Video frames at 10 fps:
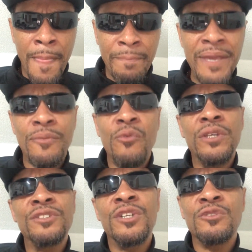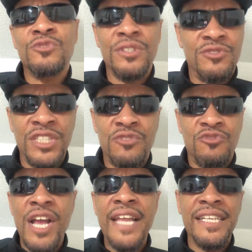People, you know, just
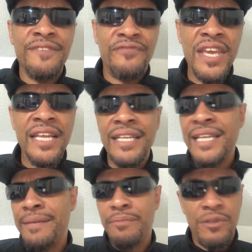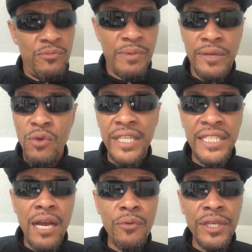trying to defend and then, but better watch
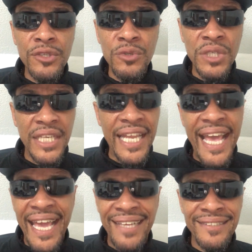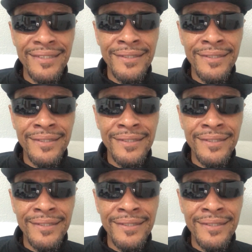out what the dude can land